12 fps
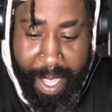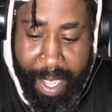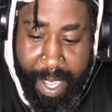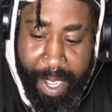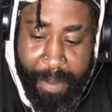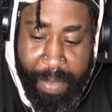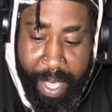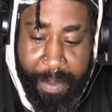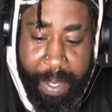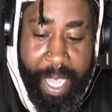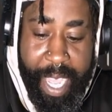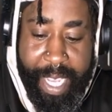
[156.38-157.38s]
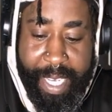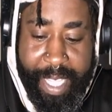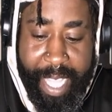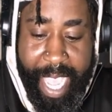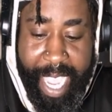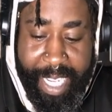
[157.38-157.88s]
Then we got
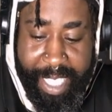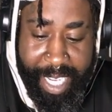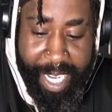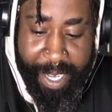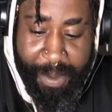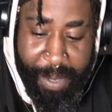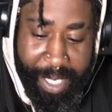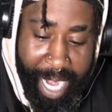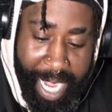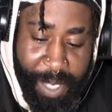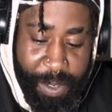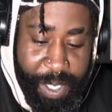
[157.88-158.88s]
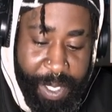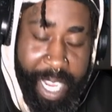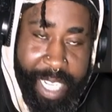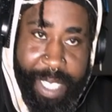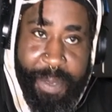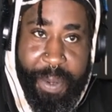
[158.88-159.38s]
the Egg Chick, which I used to
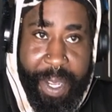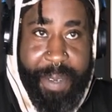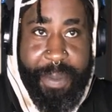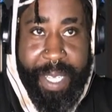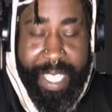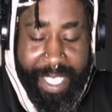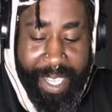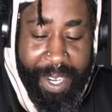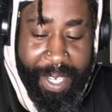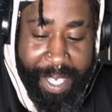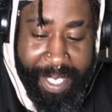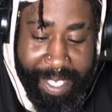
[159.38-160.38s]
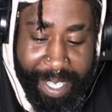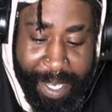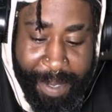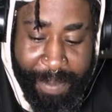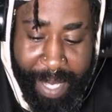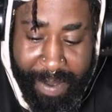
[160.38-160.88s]
actually run when I started.
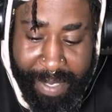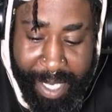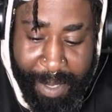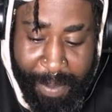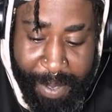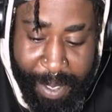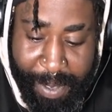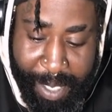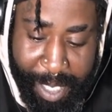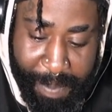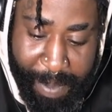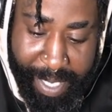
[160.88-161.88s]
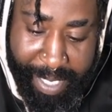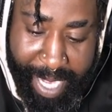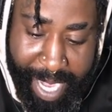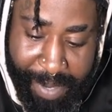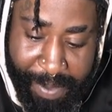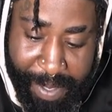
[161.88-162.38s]
Damage the enemy with the lowest HP
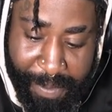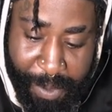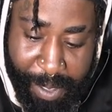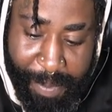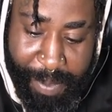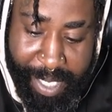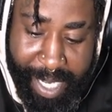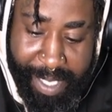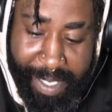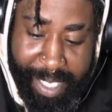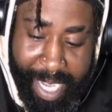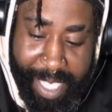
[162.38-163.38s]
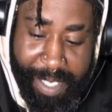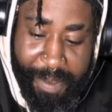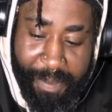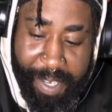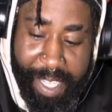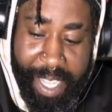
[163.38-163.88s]
attack with a 14% chance to
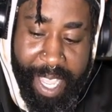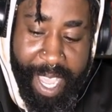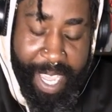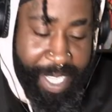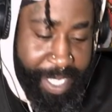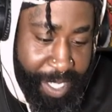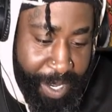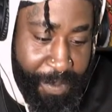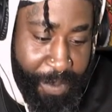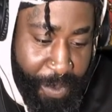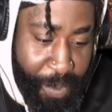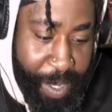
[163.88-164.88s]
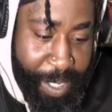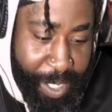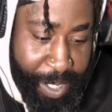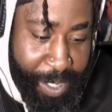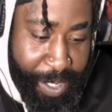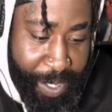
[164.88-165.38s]
inflict stun for 1
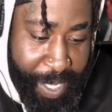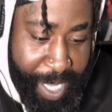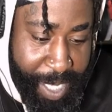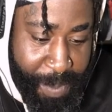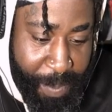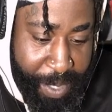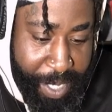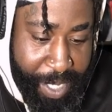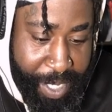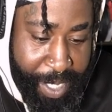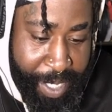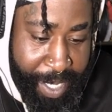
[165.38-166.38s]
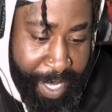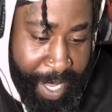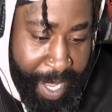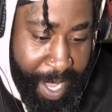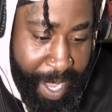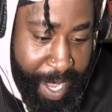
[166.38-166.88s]
turn. So he's pretty good.
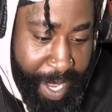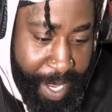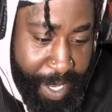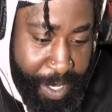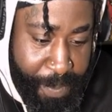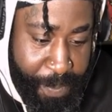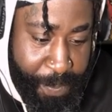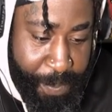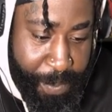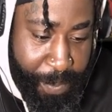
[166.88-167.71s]
I'm